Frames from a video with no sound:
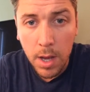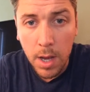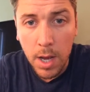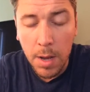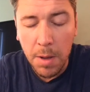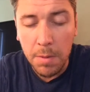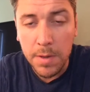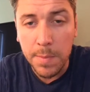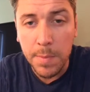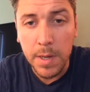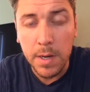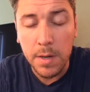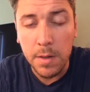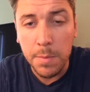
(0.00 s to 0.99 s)
to
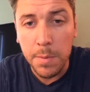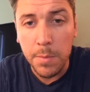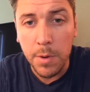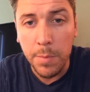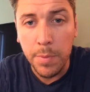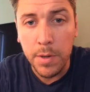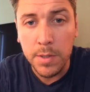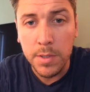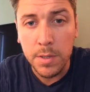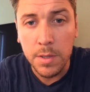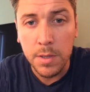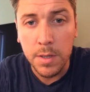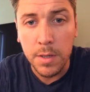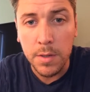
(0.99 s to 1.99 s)
make it a little bit more
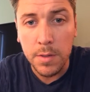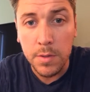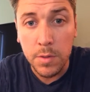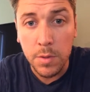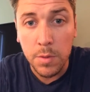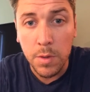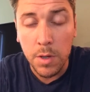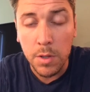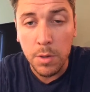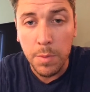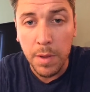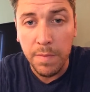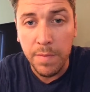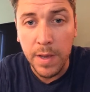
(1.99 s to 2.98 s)
personal, and so you all
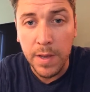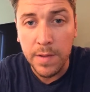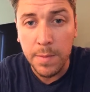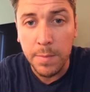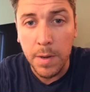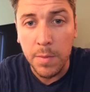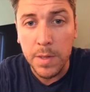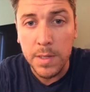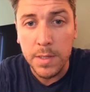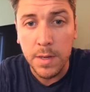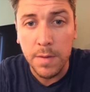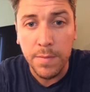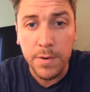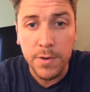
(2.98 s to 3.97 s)
know my face and my
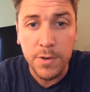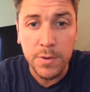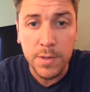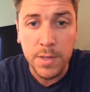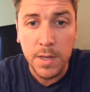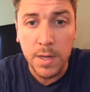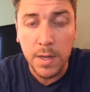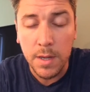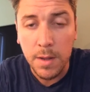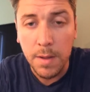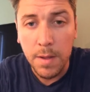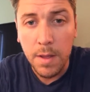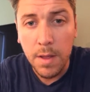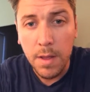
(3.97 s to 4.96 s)
reasoning for choosing
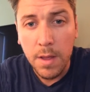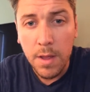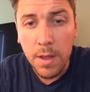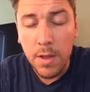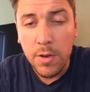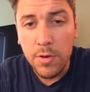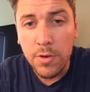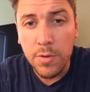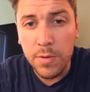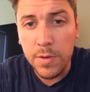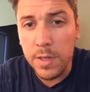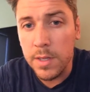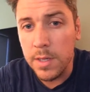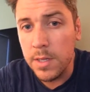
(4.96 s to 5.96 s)

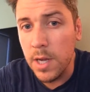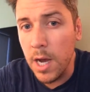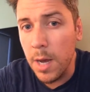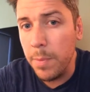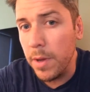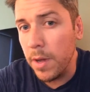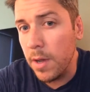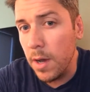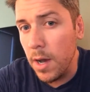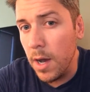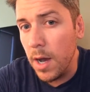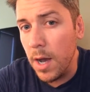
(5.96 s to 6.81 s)
this topic.